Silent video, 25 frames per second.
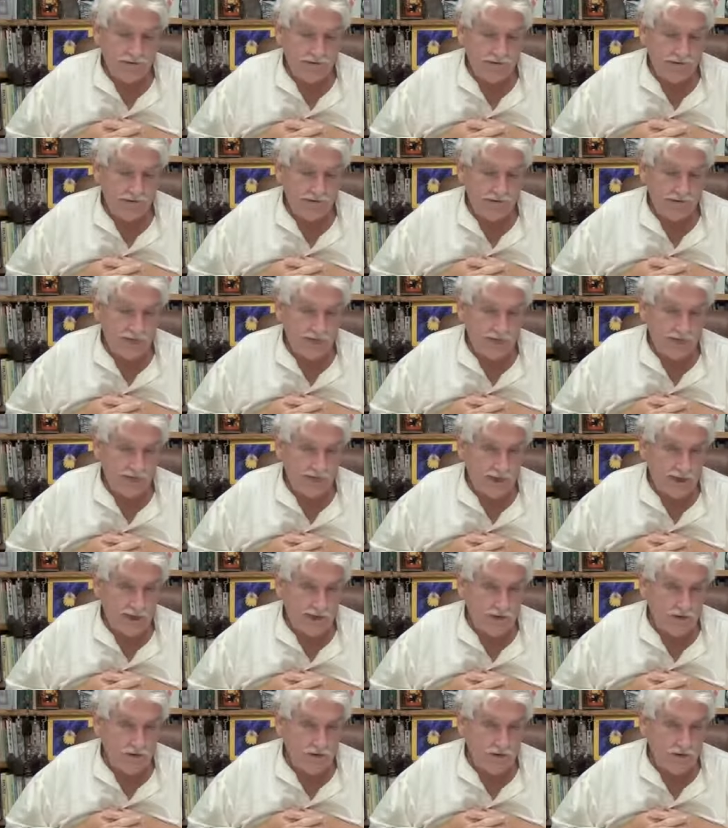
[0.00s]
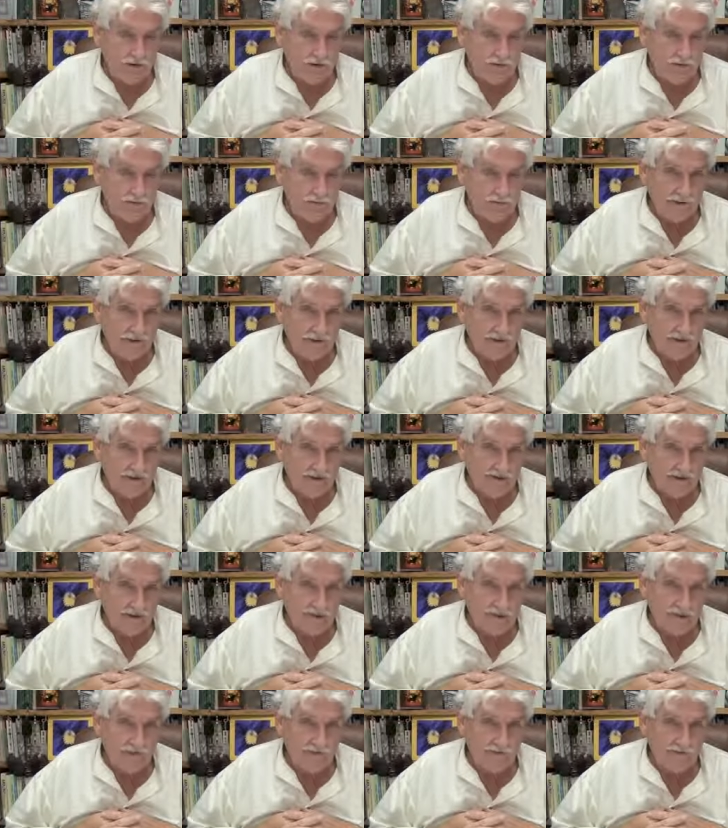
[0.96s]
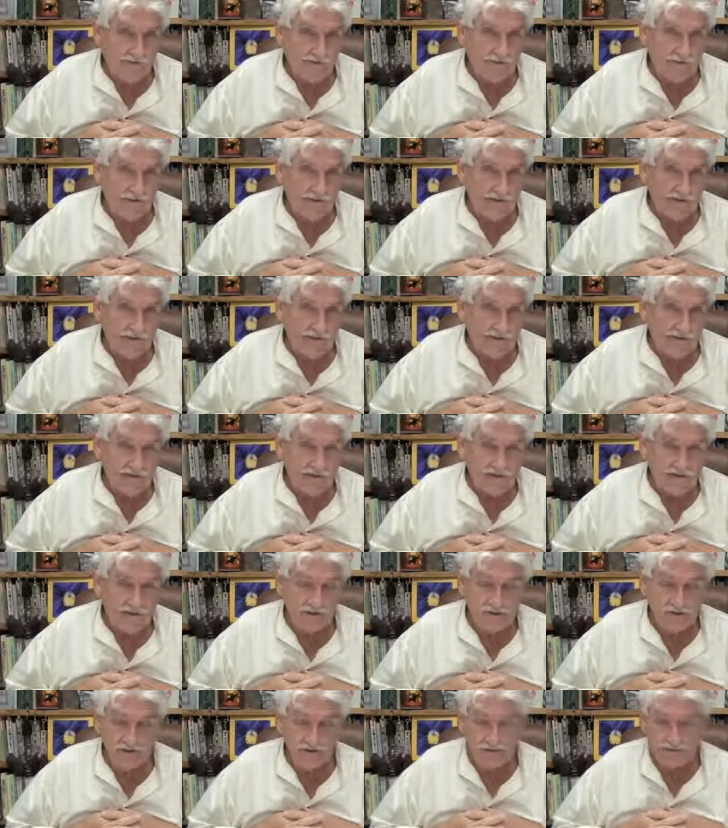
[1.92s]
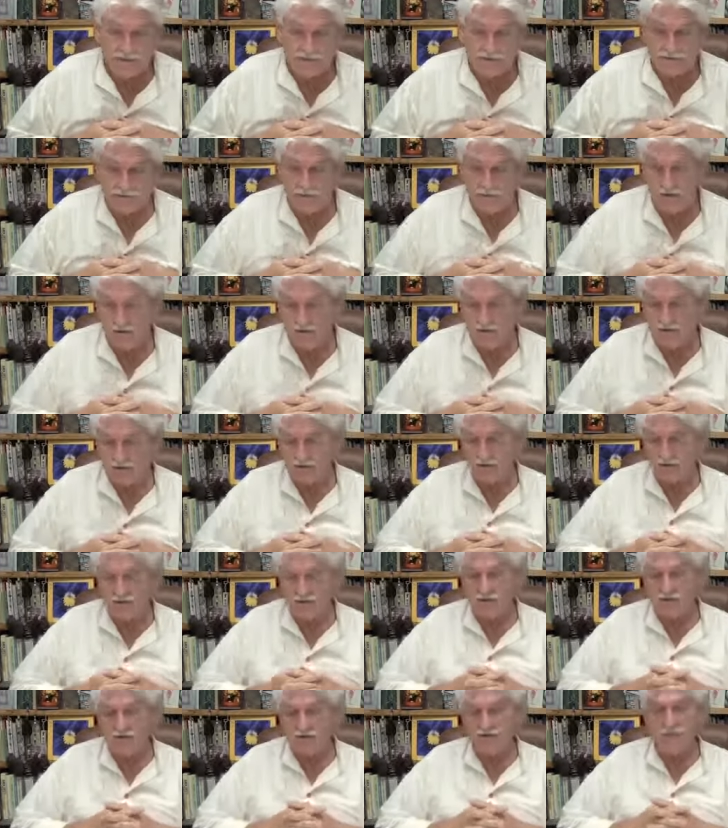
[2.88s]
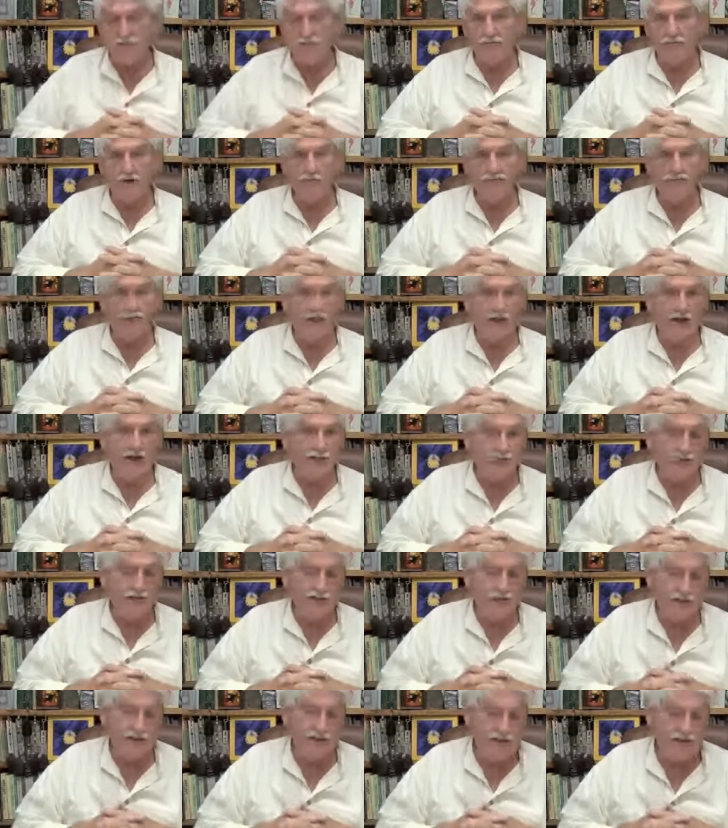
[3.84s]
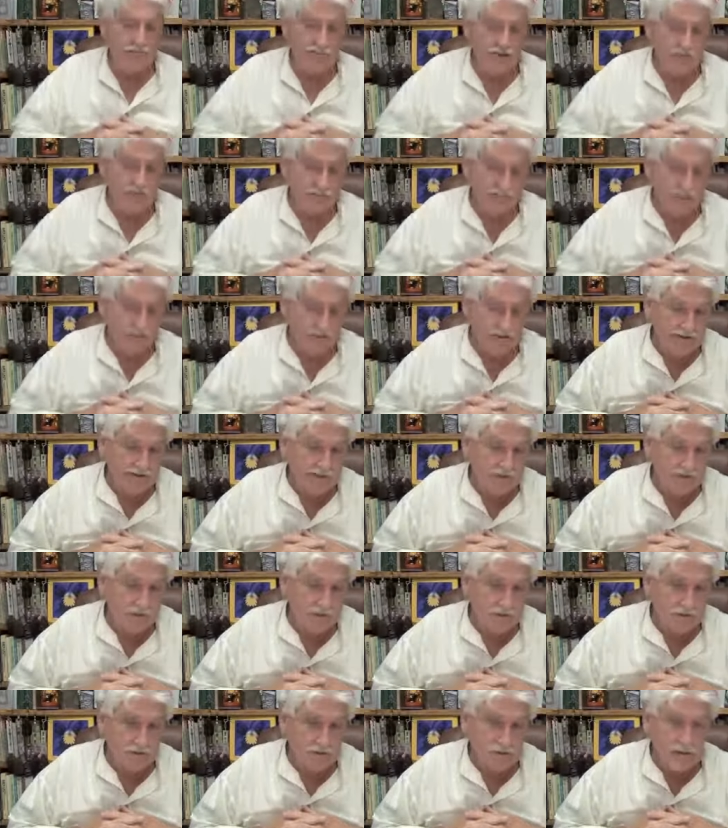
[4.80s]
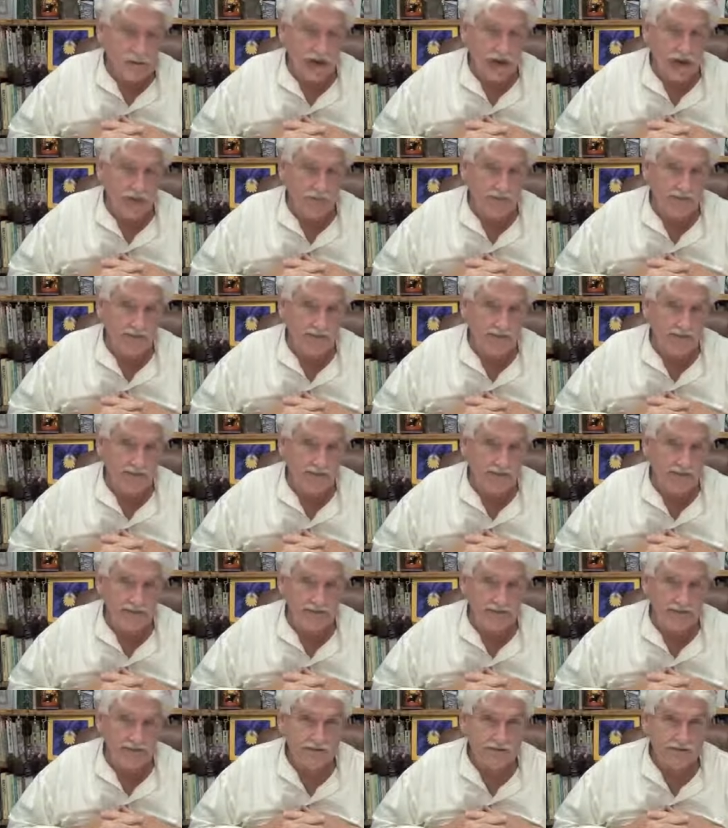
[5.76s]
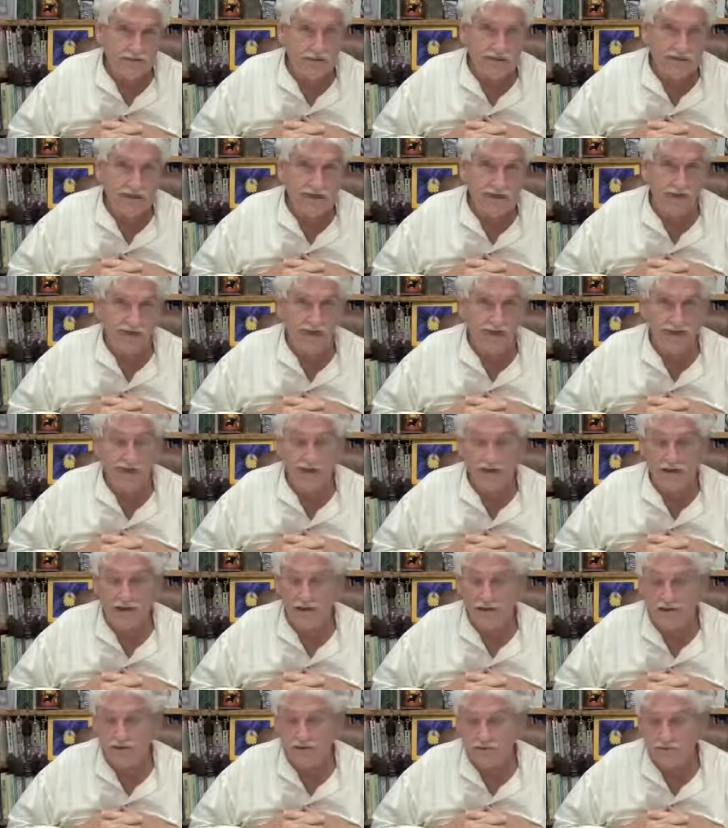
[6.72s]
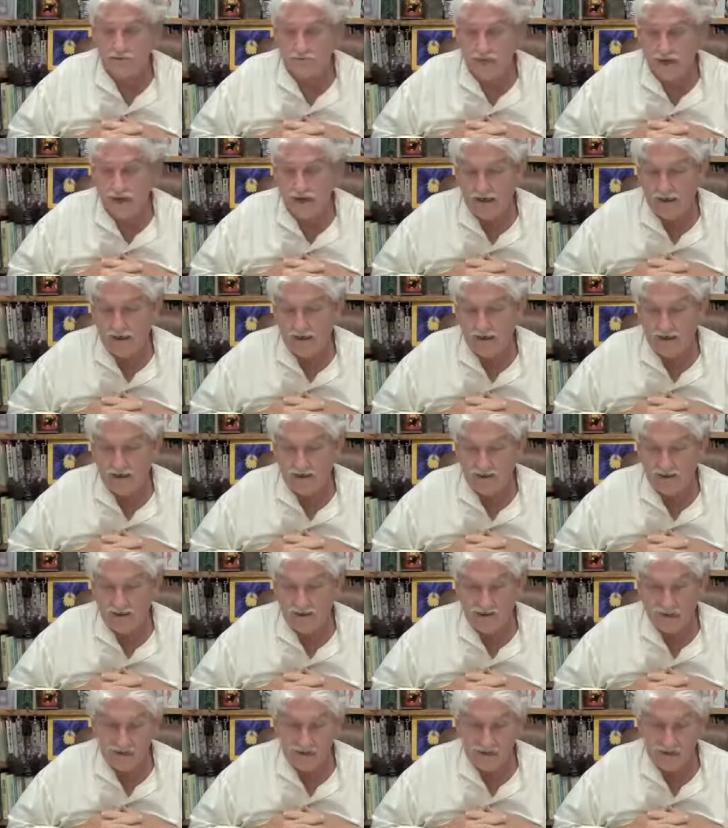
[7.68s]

probably use some castor oil packs to help with that and loosen some of it up a little bit, but this is what happens. Acids make things hard as rocks.